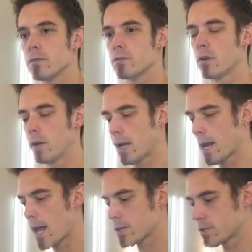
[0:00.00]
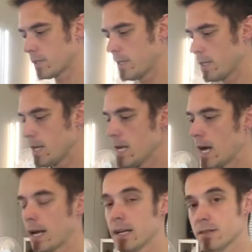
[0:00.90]
So it can actually,
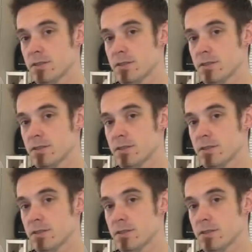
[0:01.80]
I guess,